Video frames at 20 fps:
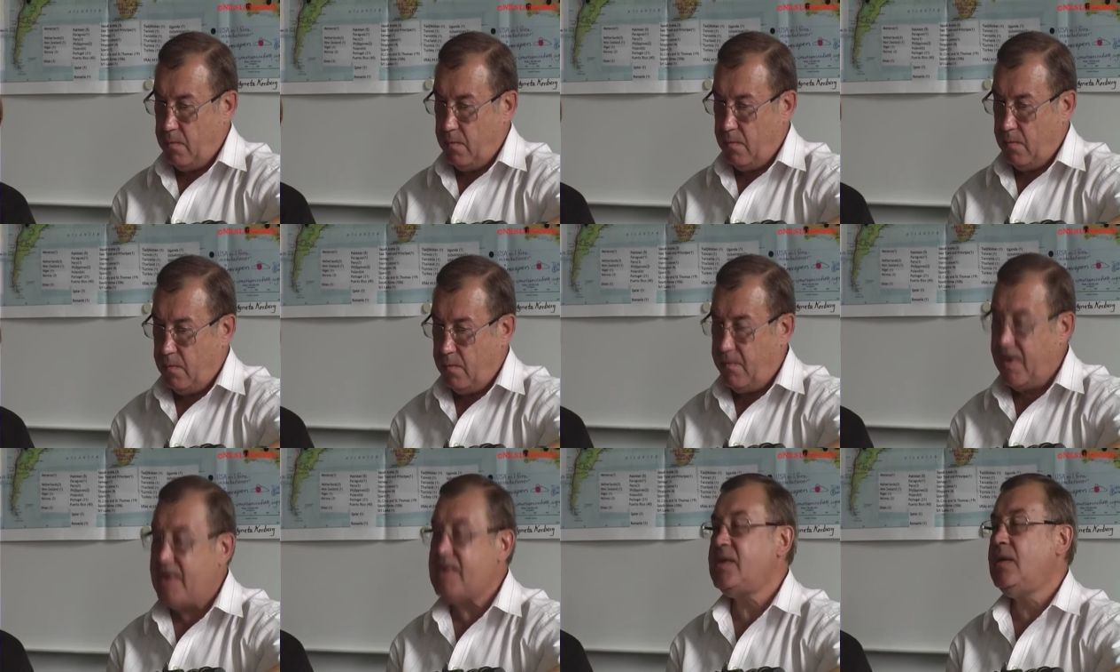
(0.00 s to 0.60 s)

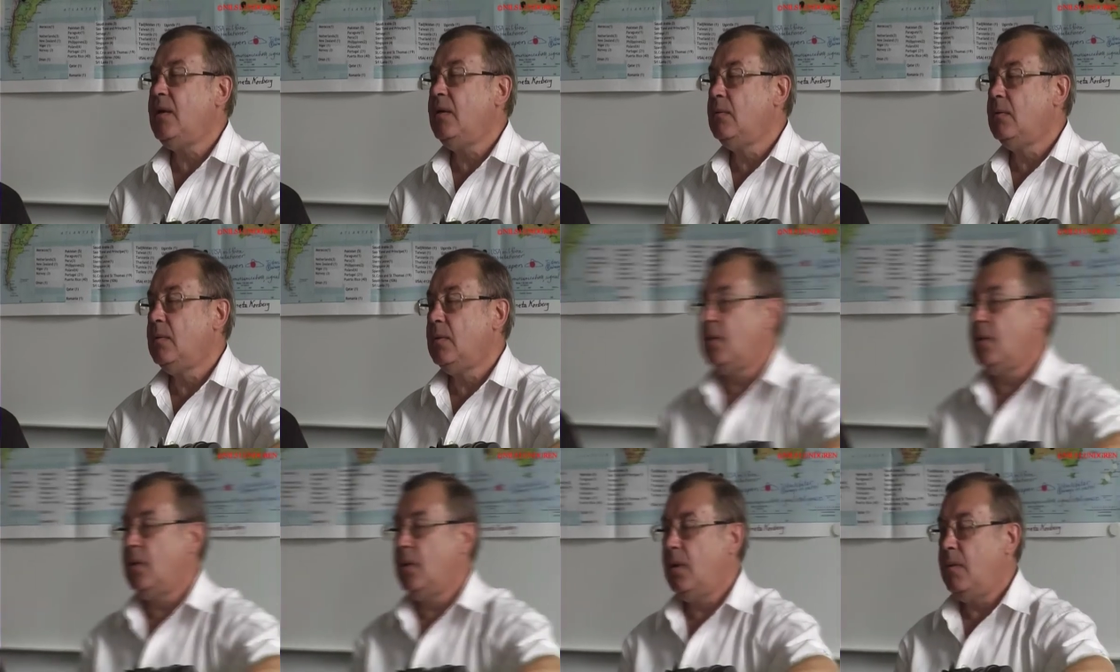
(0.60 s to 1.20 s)
Western
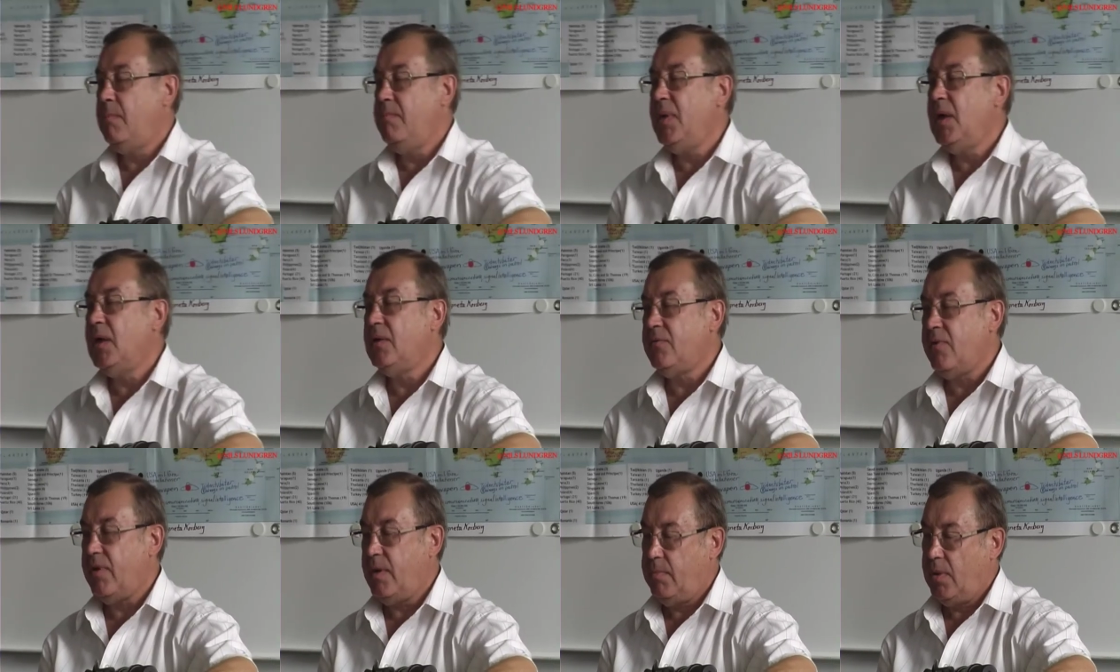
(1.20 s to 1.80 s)

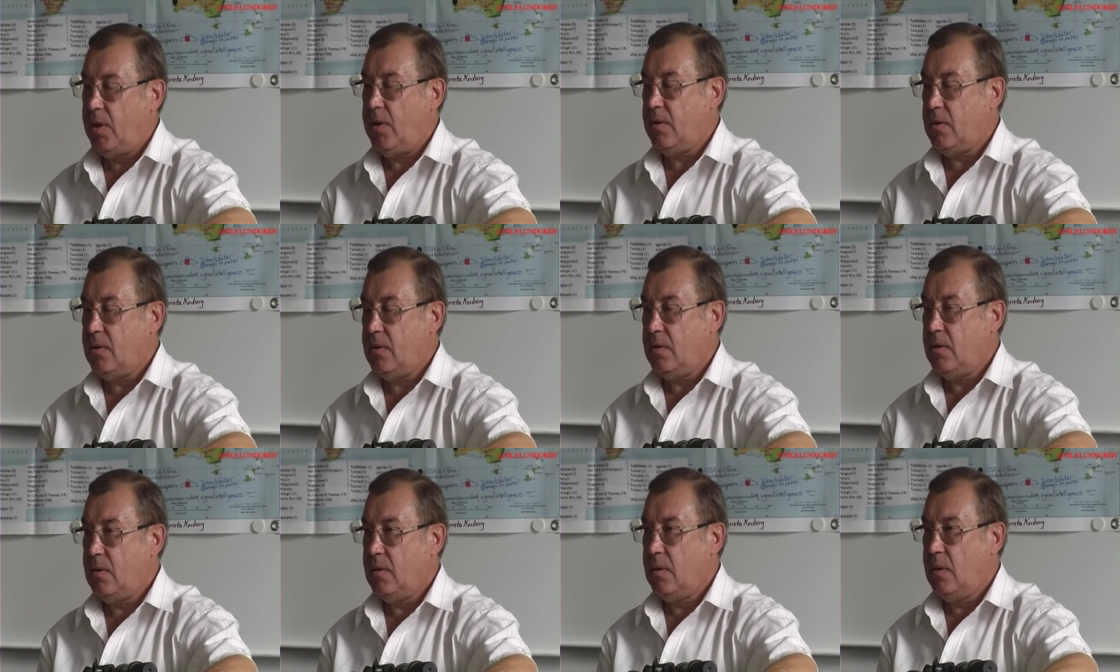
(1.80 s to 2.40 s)
military bloc.
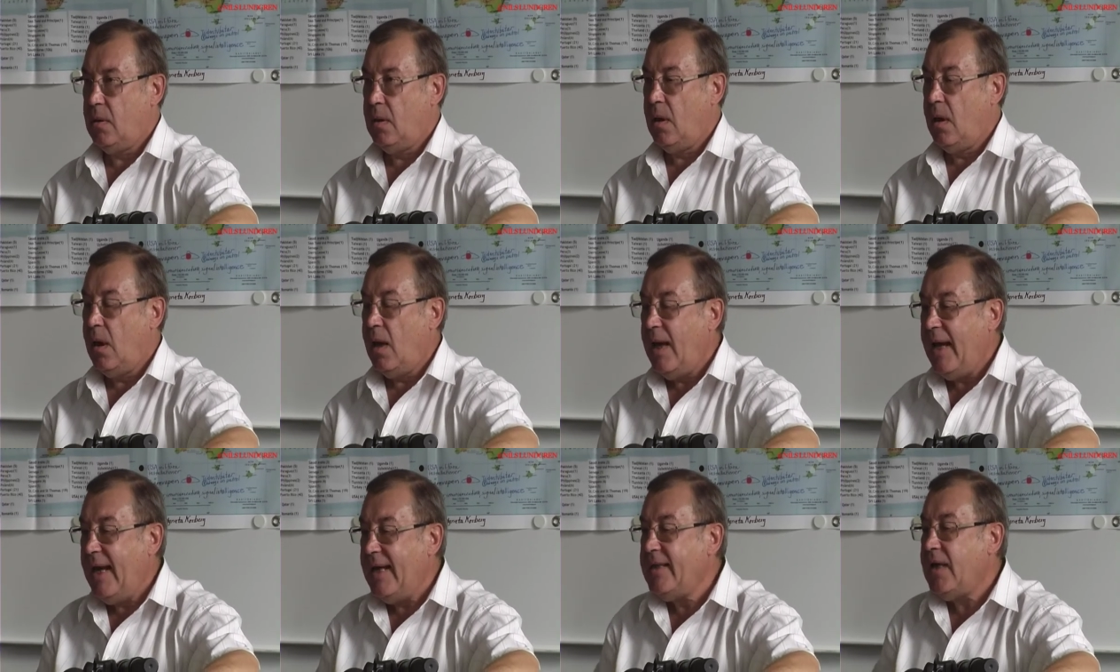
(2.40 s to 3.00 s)

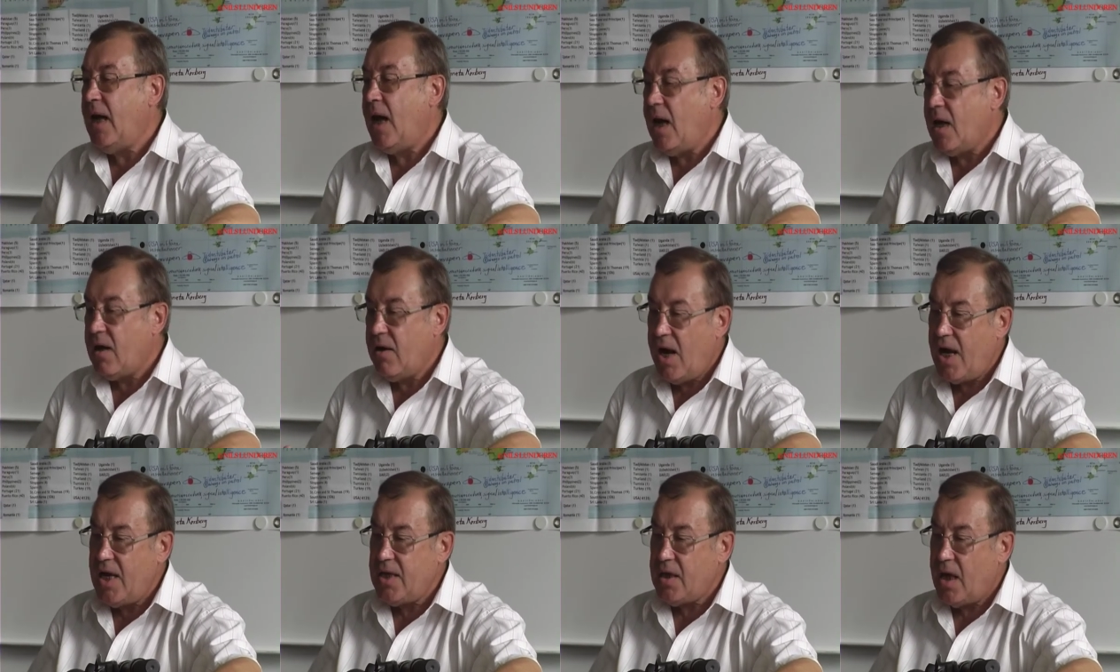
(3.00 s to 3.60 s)
And
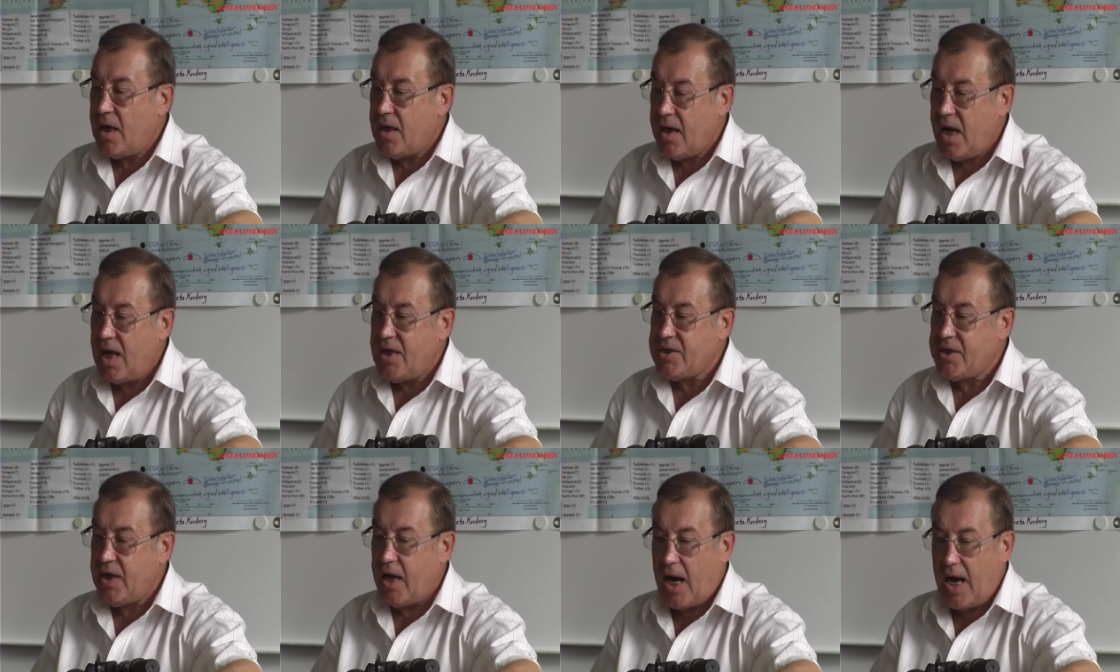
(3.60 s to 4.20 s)

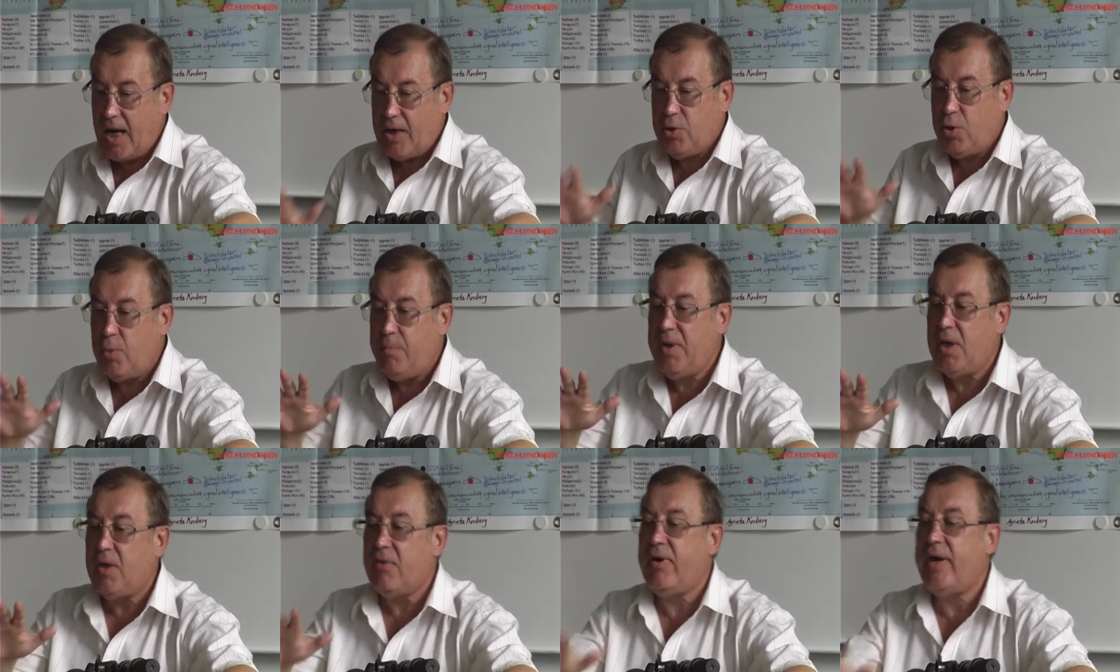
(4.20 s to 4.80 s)
Russia are to
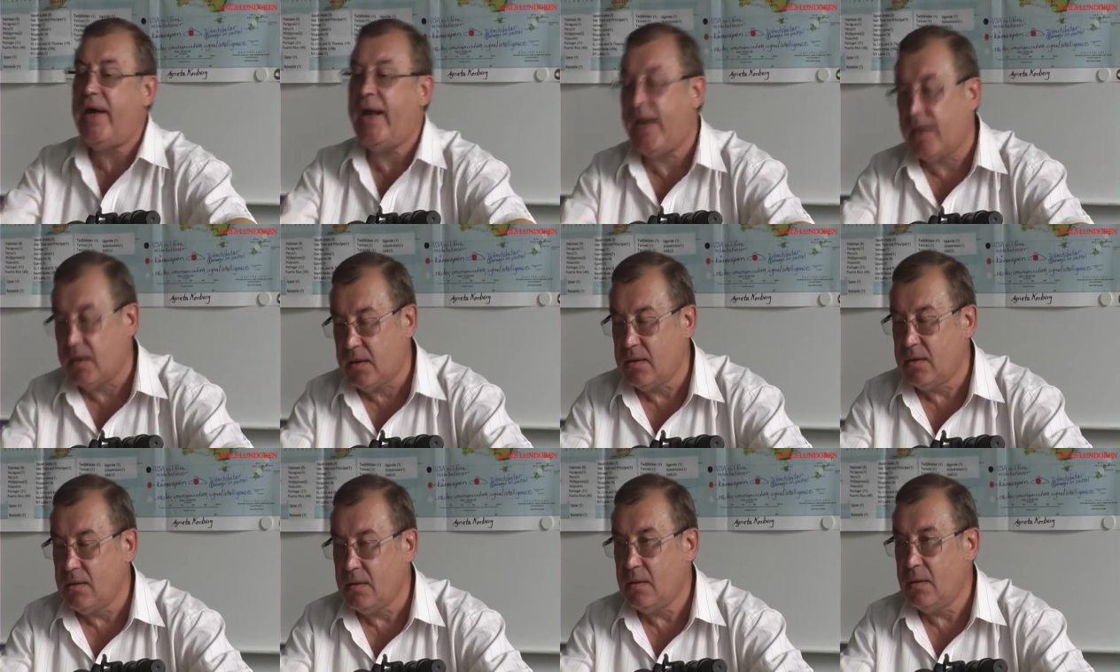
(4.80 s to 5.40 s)
be react.